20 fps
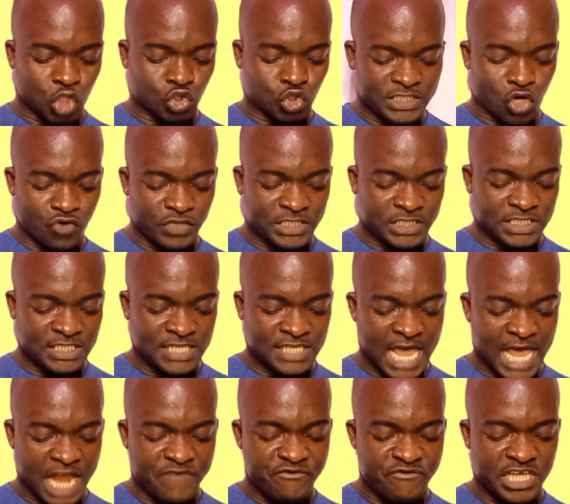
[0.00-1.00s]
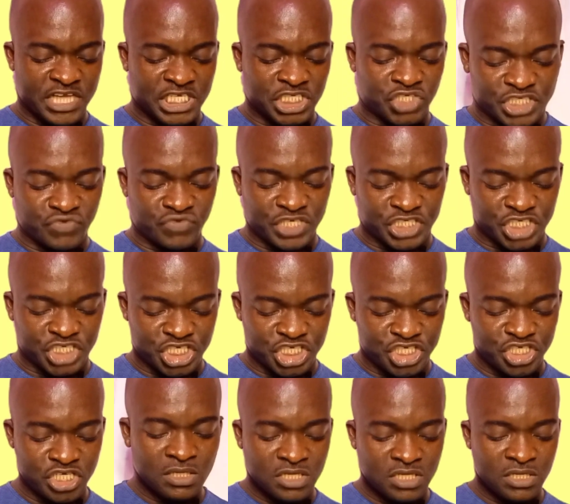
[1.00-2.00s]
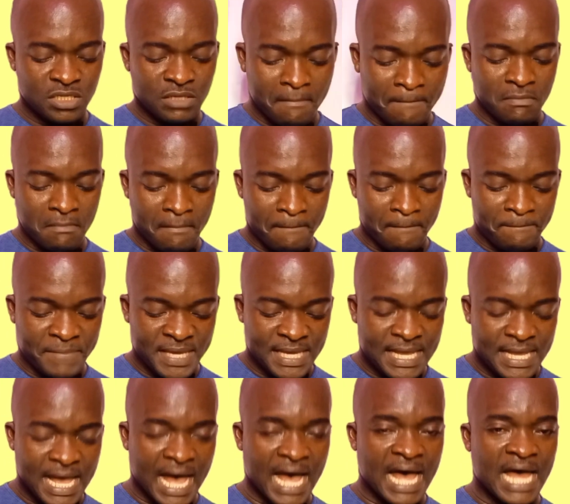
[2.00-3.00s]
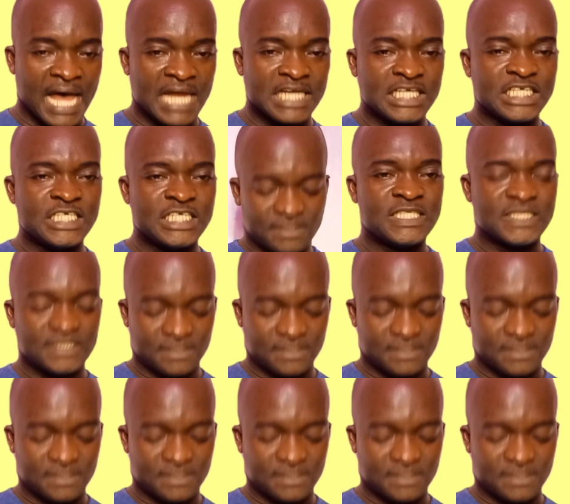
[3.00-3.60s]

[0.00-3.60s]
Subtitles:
authority and registration began